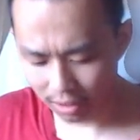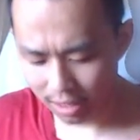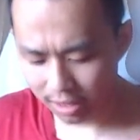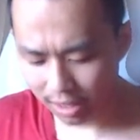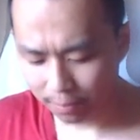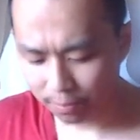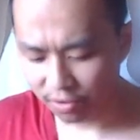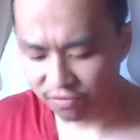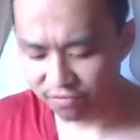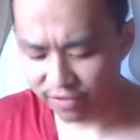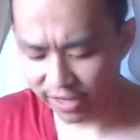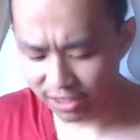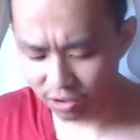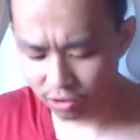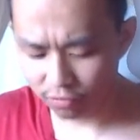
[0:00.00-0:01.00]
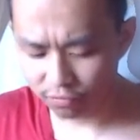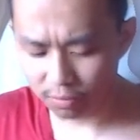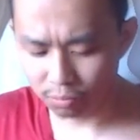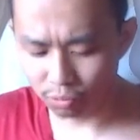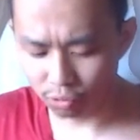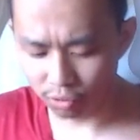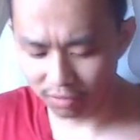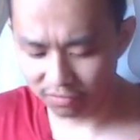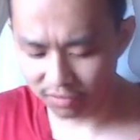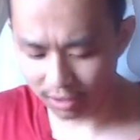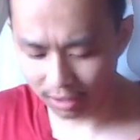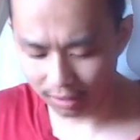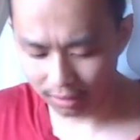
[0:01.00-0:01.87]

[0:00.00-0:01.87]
that prevents you from drifting